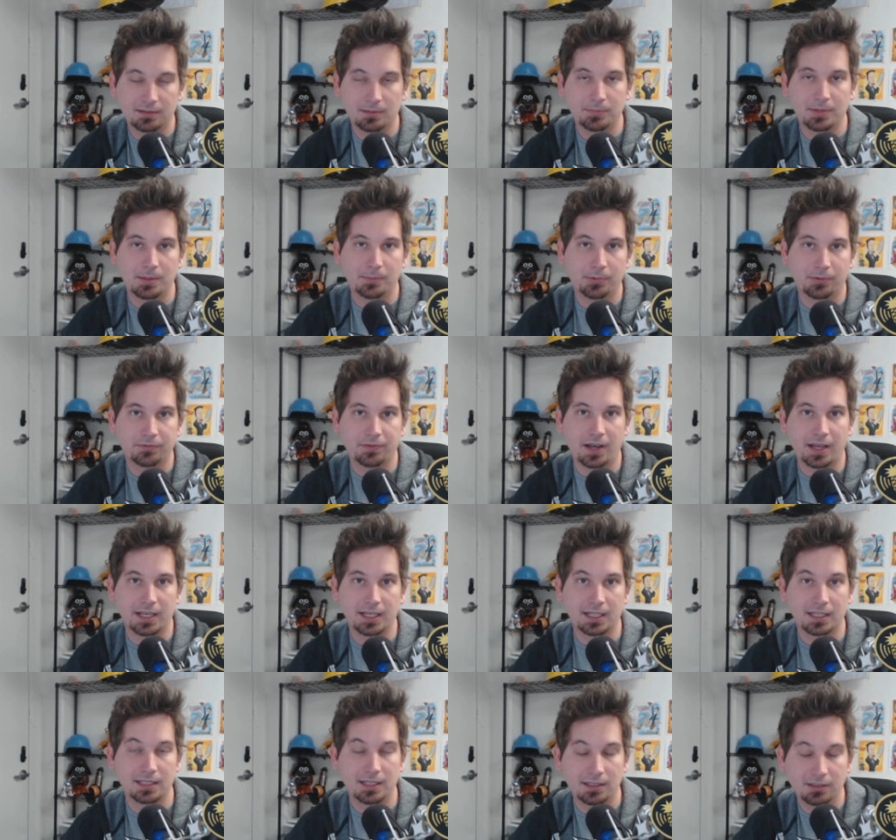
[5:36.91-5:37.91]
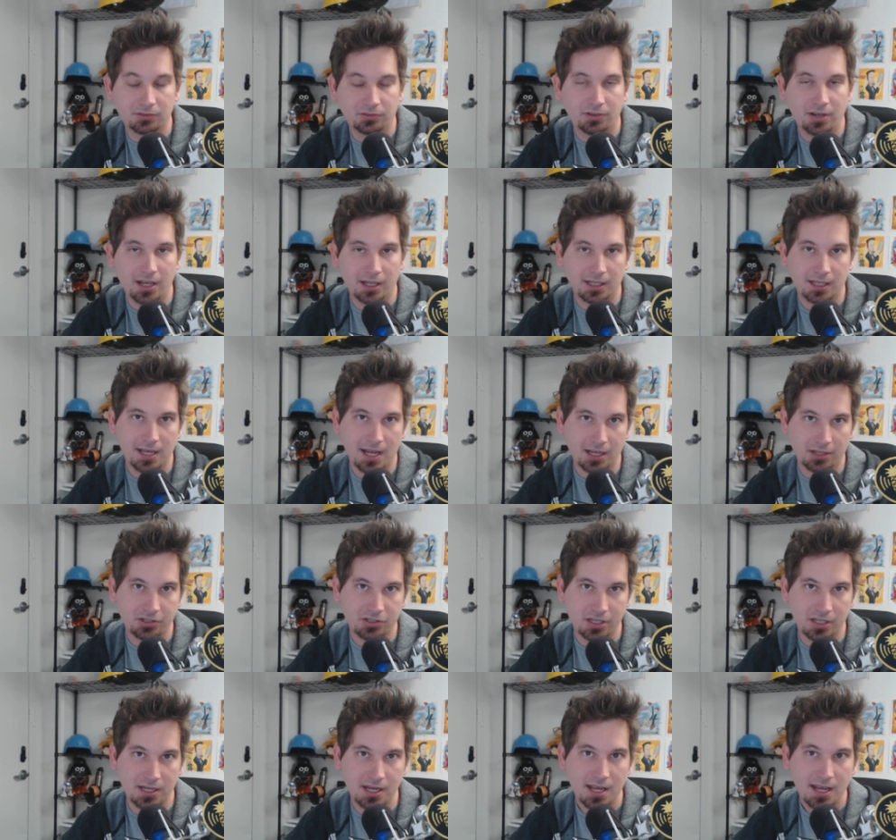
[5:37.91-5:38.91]
something providing an internet
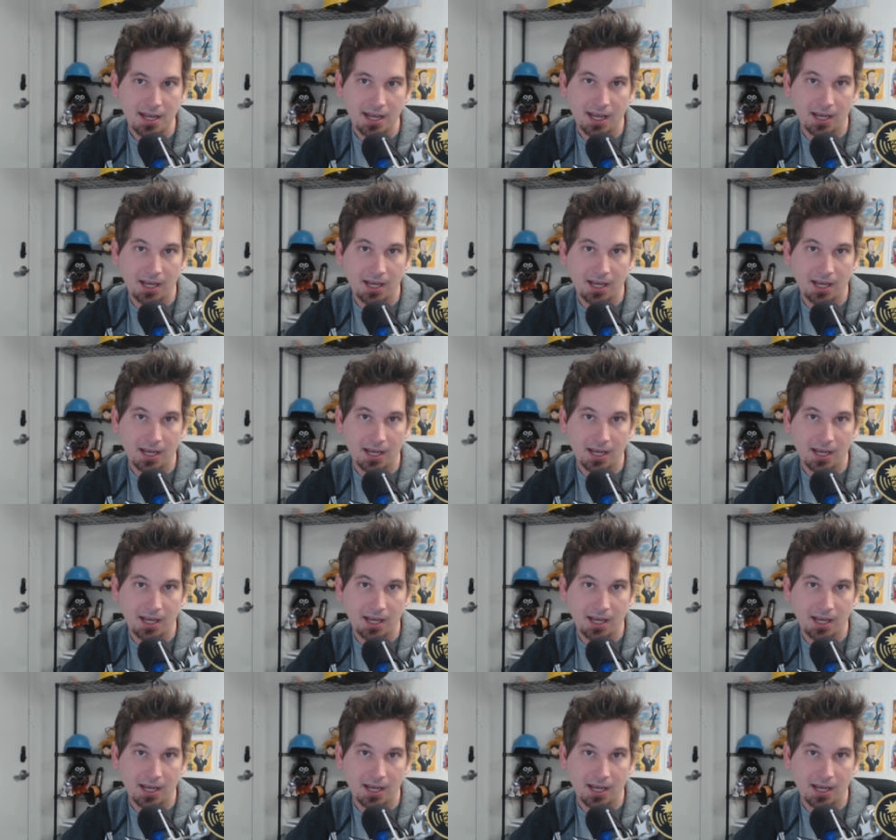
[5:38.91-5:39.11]
connection.